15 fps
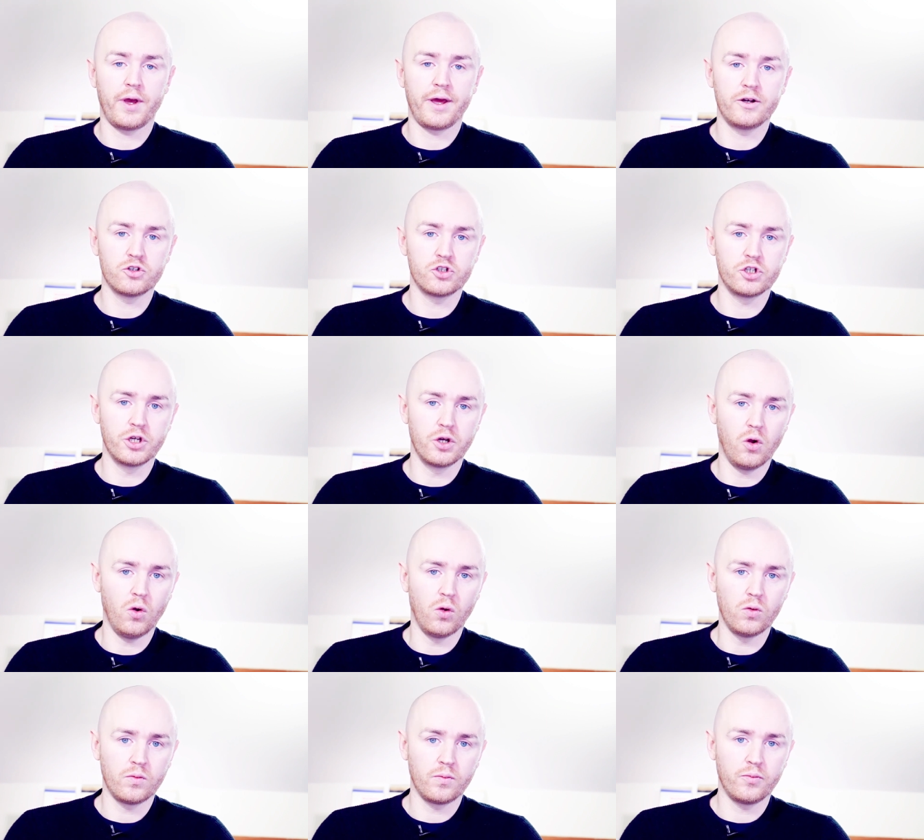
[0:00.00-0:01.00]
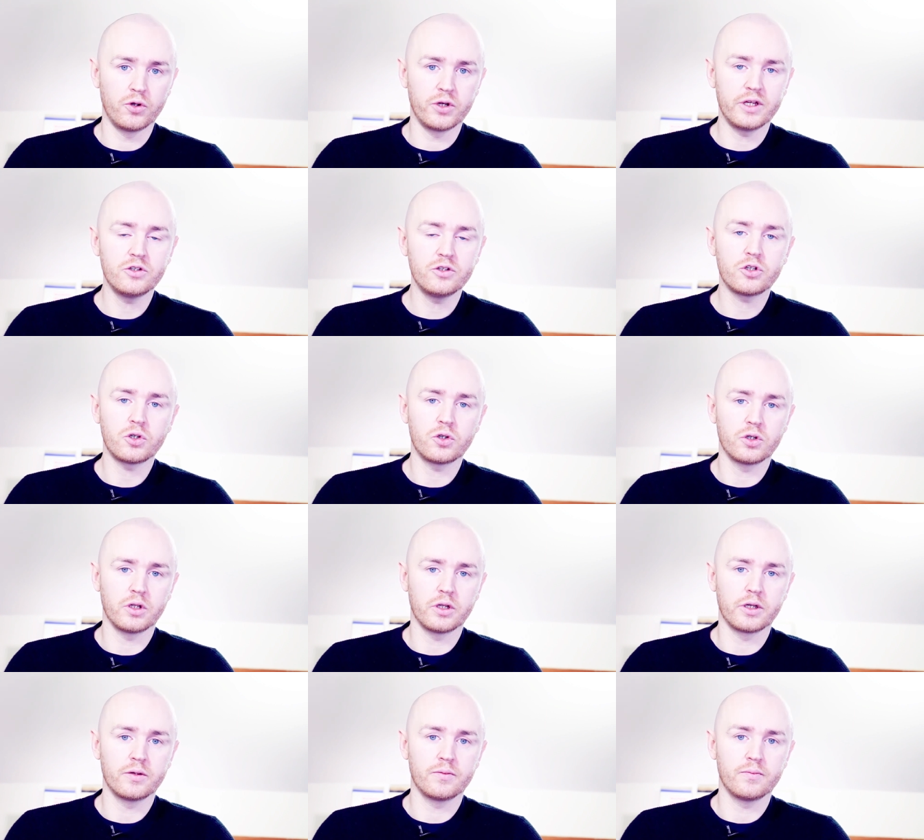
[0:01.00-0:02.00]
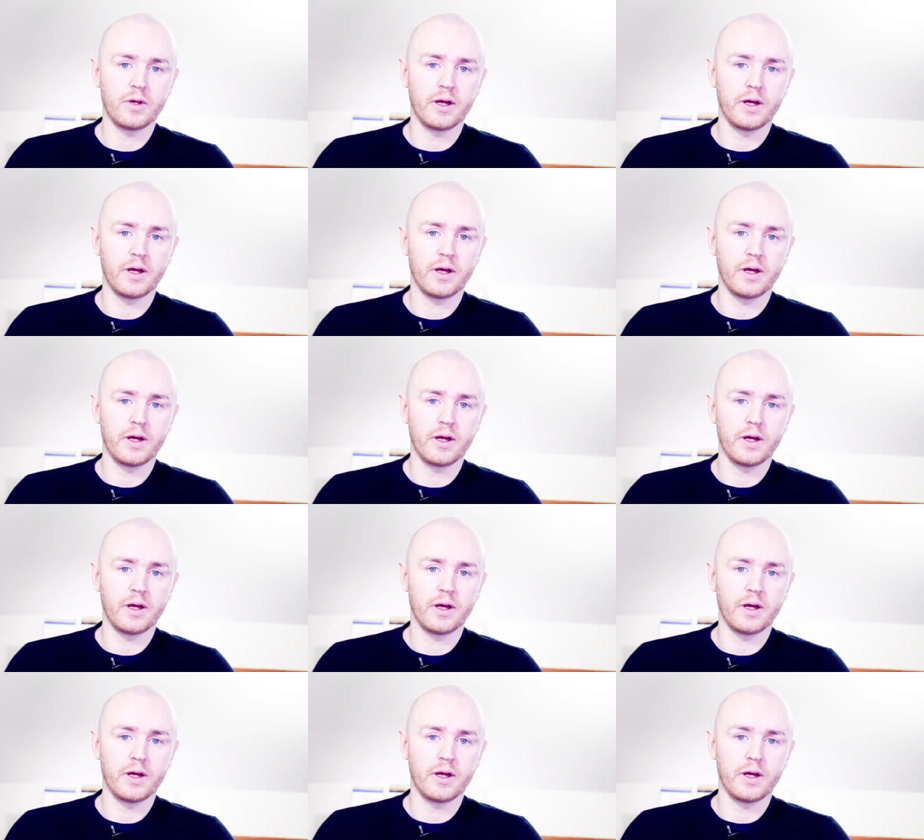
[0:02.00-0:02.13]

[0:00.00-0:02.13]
energy at all, but internally,